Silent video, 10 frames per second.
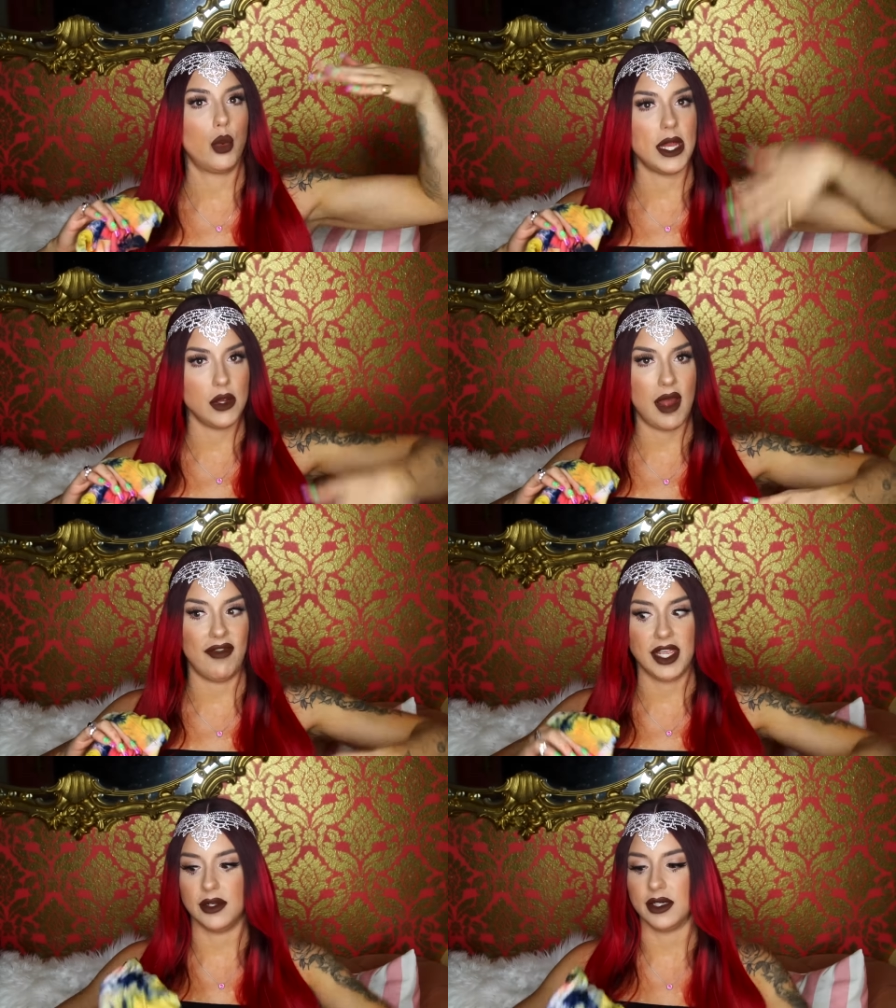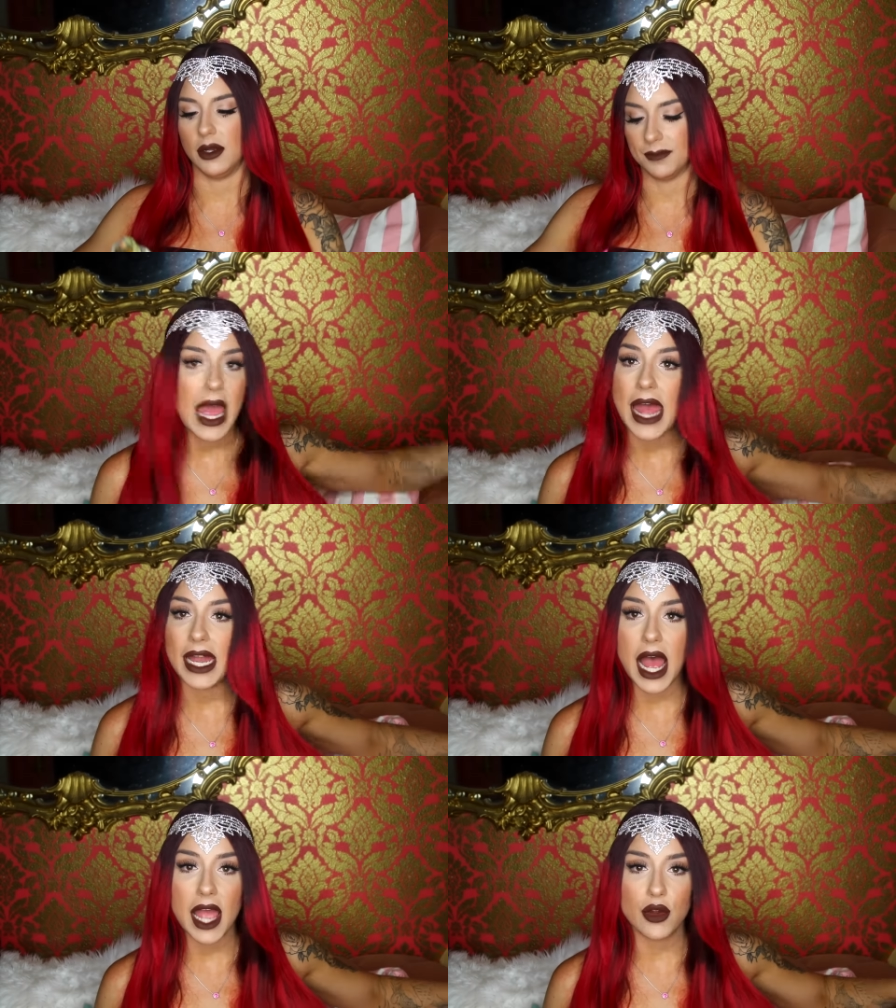when you have the heels on.
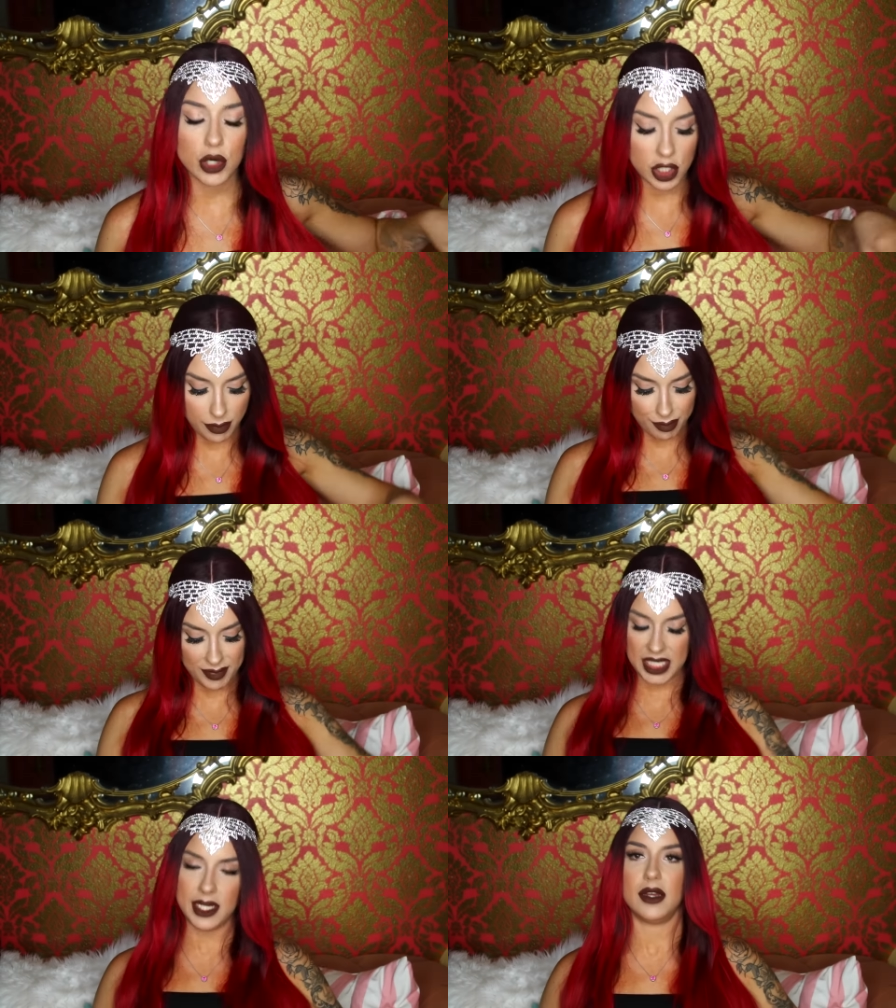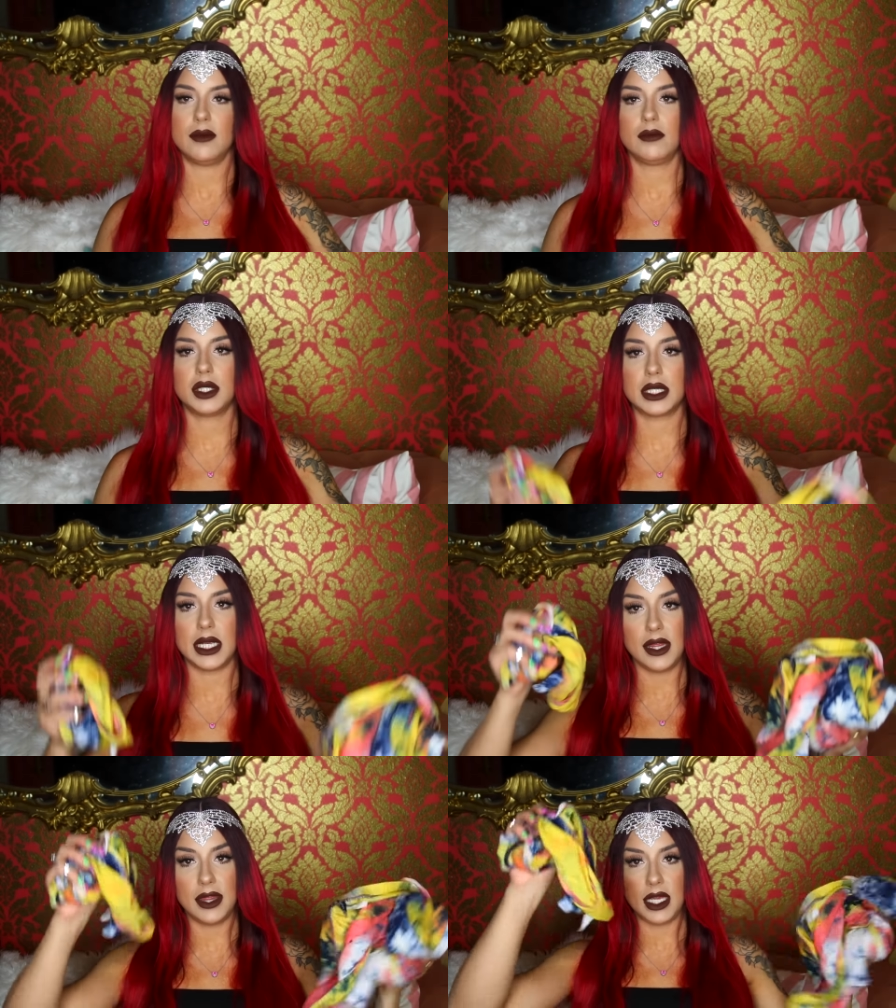And I ordered mediums
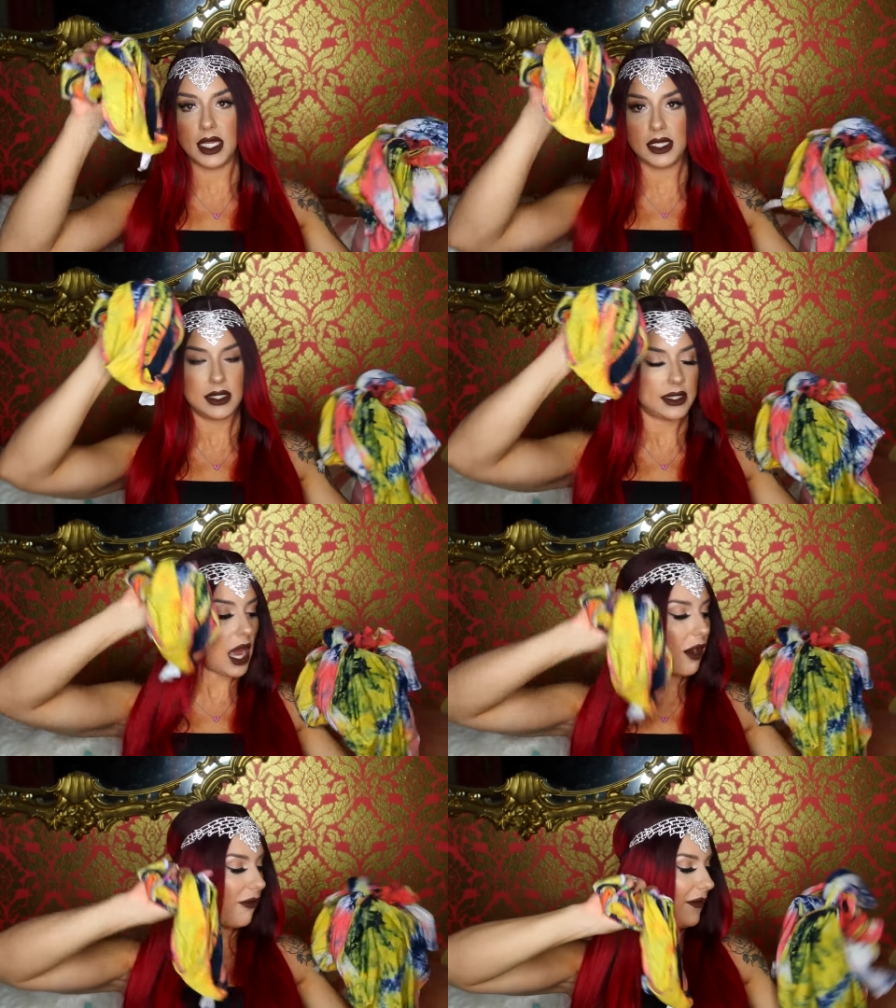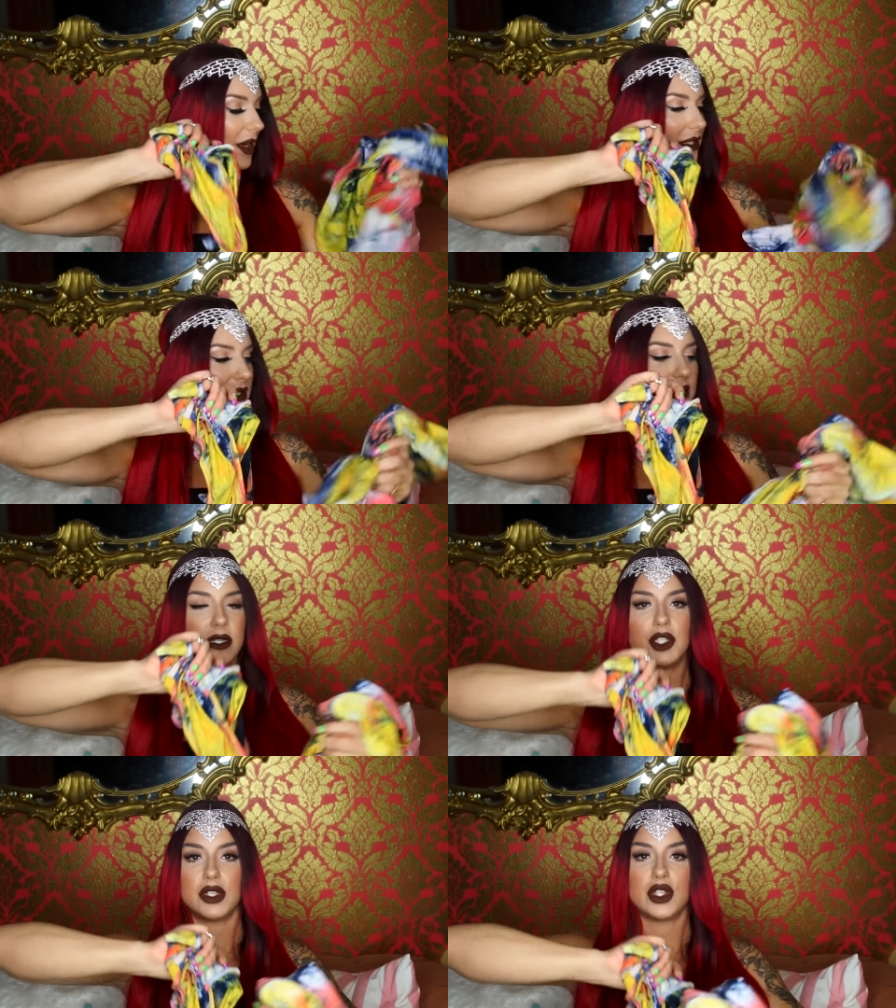in these
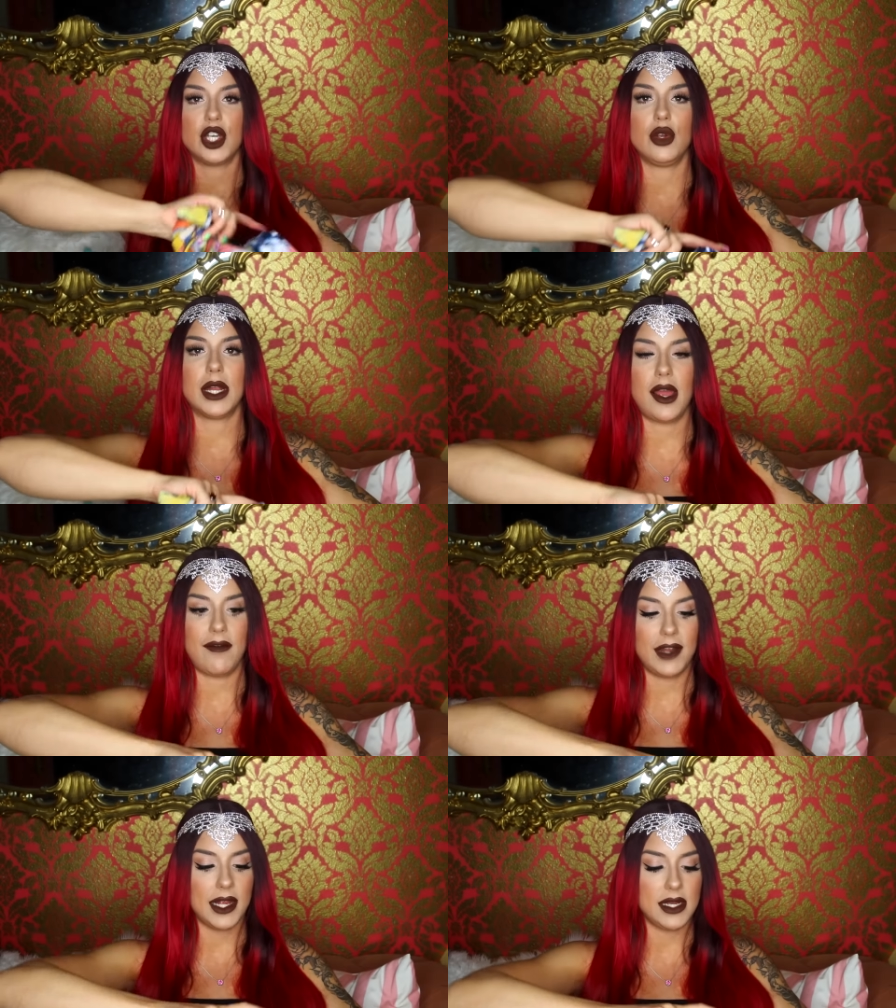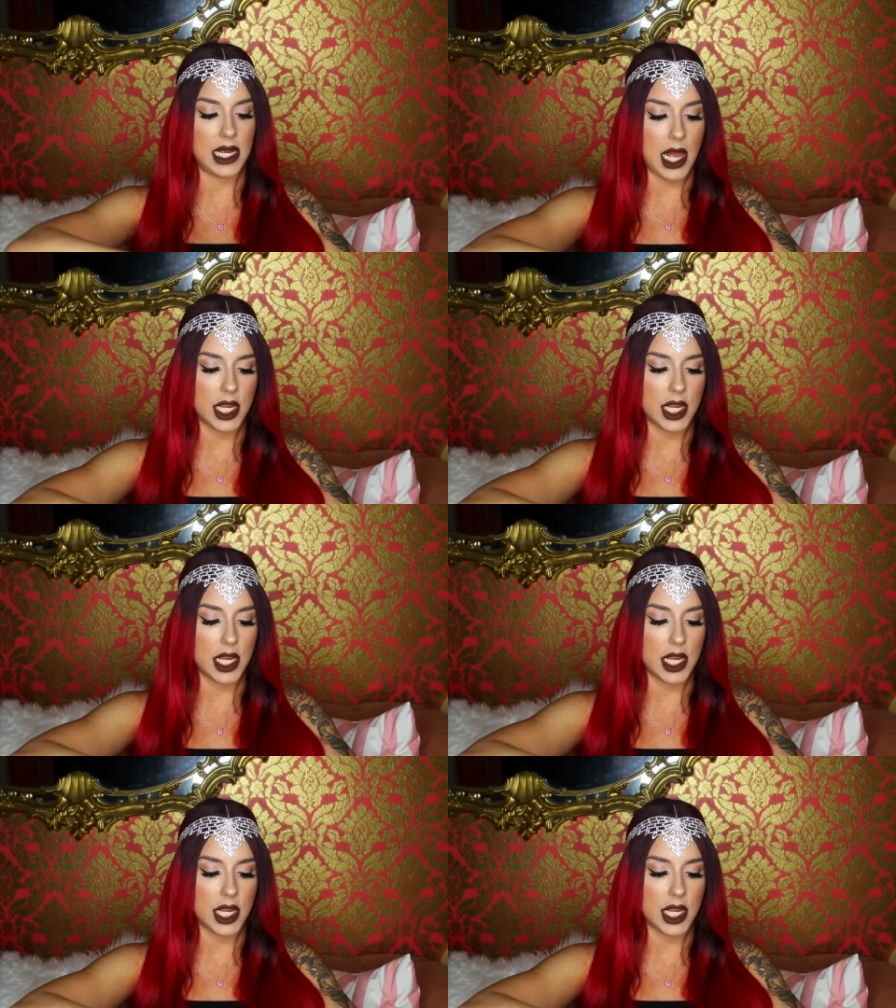outfits just so you can have an idea.